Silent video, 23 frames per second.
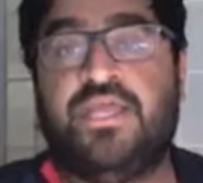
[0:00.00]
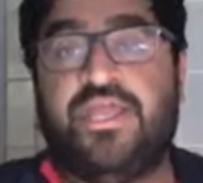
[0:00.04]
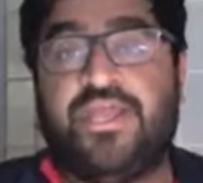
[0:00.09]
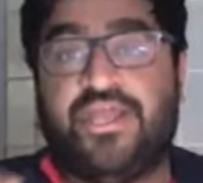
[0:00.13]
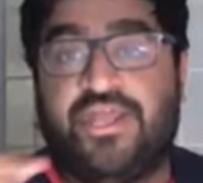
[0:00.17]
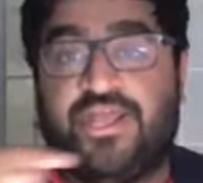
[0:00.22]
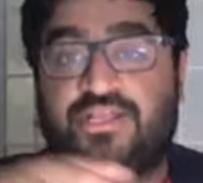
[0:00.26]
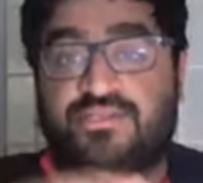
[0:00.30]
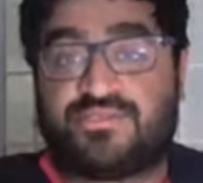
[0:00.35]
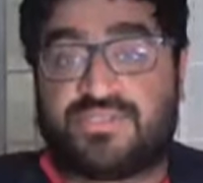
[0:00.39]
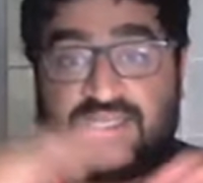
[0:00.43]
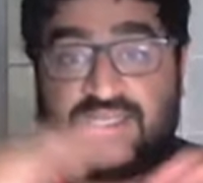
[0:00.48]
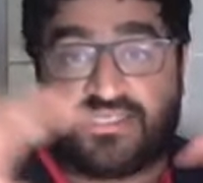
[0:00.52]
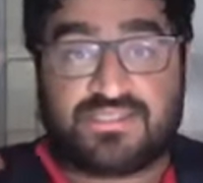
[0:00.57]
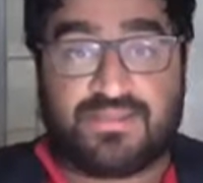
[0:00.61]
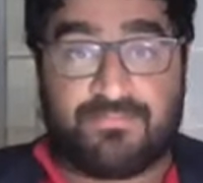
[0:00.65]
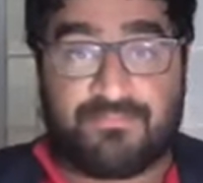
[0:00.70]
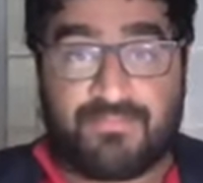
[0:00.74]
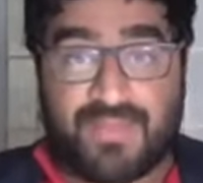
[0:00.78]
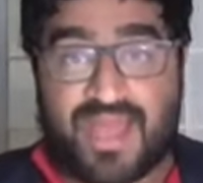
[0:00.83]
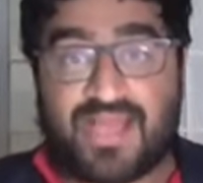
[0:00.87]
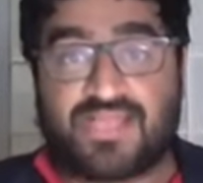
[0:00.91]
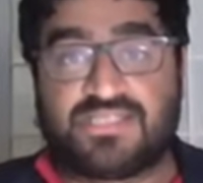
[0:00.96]
is because it
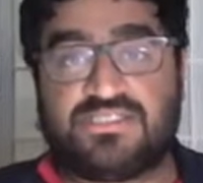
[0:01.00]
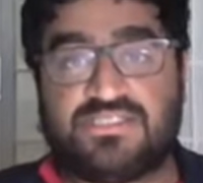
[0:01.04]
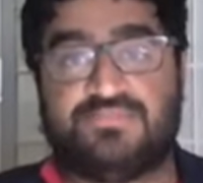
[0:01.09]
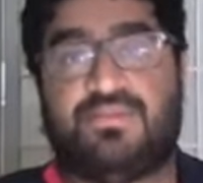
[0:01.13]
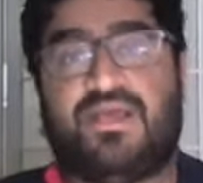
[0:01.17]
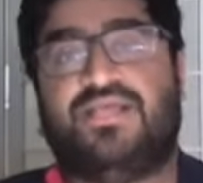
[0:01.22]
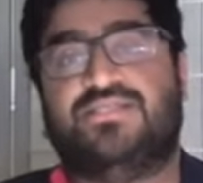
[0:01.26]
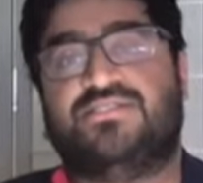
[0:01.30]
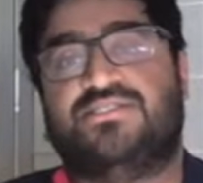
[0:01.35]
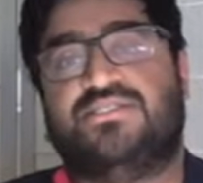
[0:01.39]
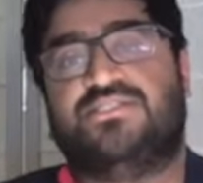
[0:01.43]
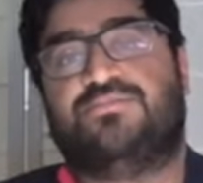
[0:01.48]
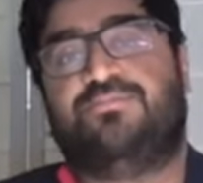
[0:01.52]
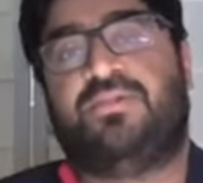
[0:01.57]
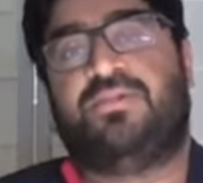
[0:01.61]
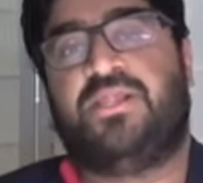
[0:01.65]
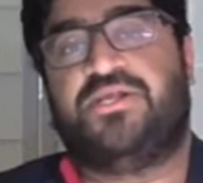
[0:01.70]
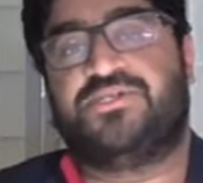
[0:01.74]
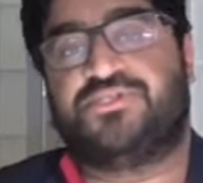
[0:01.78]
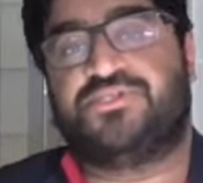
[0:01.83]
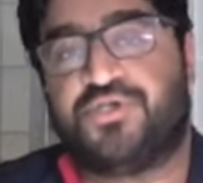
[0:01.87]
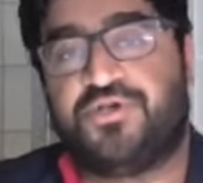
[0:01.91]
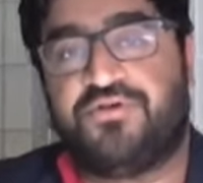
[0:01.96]
maximizes
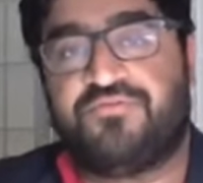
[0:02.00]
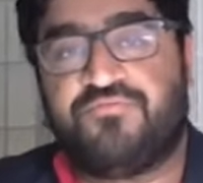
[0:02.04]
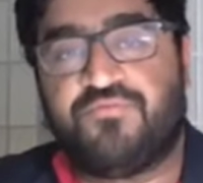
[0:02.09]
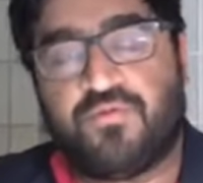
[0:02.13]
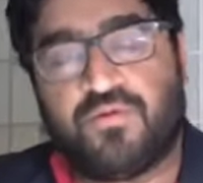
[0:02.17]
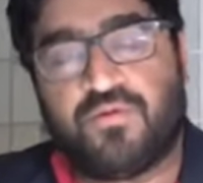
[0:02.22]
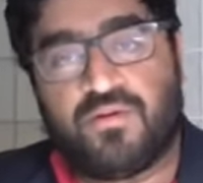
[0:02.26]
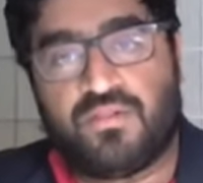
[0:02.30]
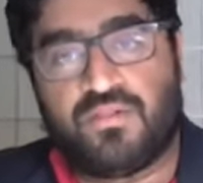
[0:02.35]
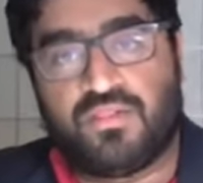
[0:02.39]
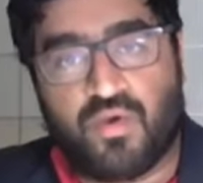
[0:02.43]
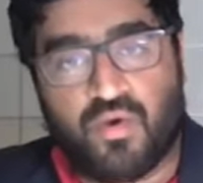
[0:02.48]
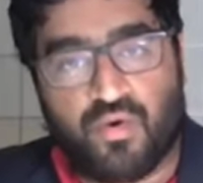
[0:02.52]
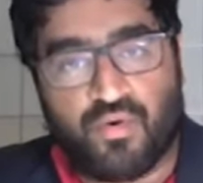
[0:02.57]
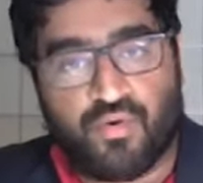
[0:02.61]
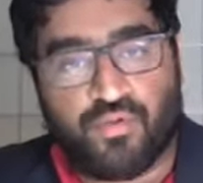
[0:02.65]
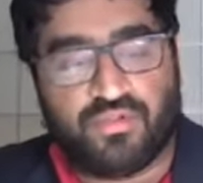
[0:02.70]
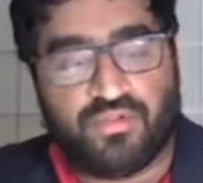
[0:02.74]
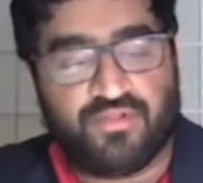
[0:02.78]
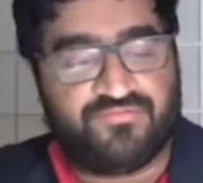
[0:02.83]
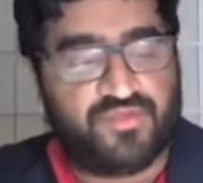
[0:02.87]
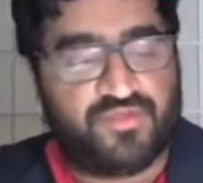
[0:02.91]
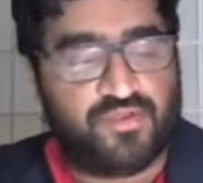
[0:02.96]
pleasure for the whole
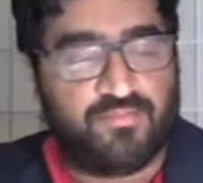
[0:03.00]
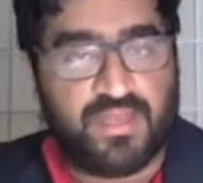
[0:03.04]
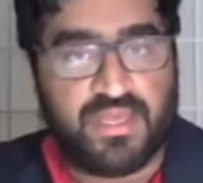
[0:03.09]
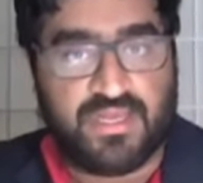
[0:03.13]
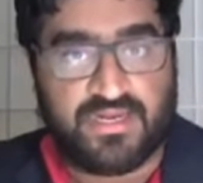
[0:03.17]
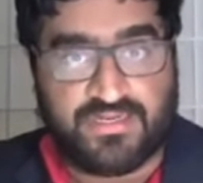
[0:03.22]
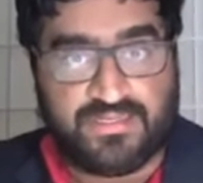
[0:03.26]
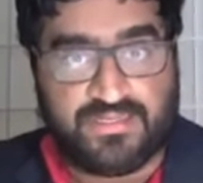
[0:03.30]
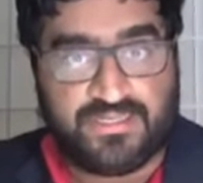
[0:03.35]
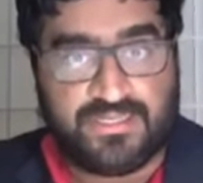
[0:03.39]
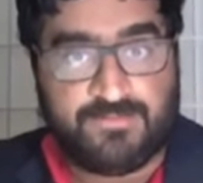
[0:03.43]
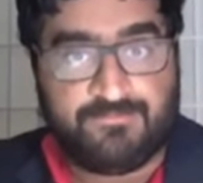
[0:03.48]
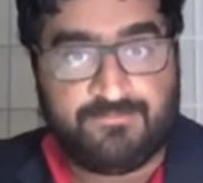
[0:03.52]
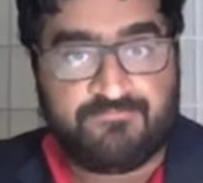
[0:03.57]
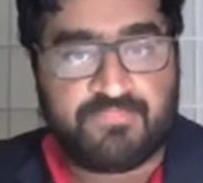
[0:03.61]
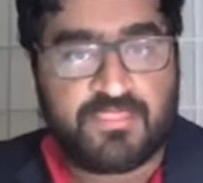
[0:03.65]
of humanity.